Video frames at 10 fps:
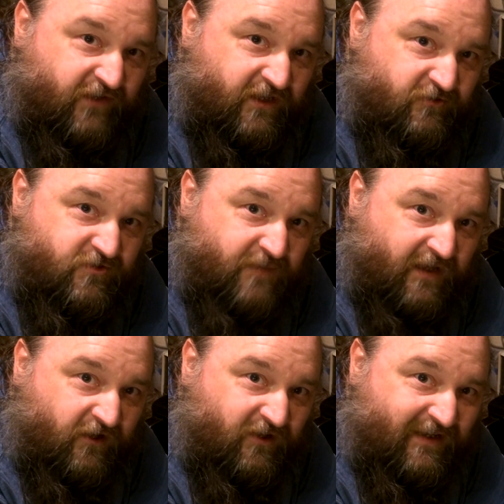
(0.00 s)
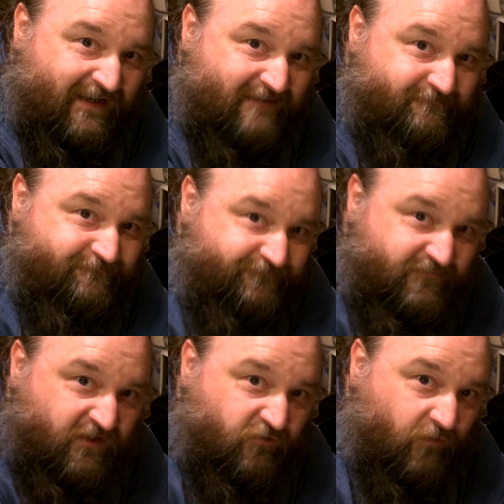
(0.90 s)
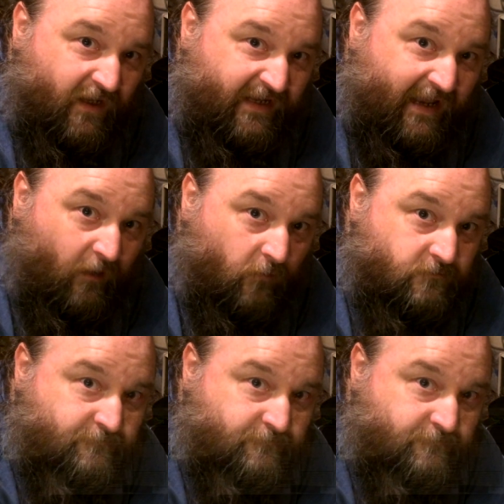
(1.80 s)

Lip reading: a huge amount of cooking is right out.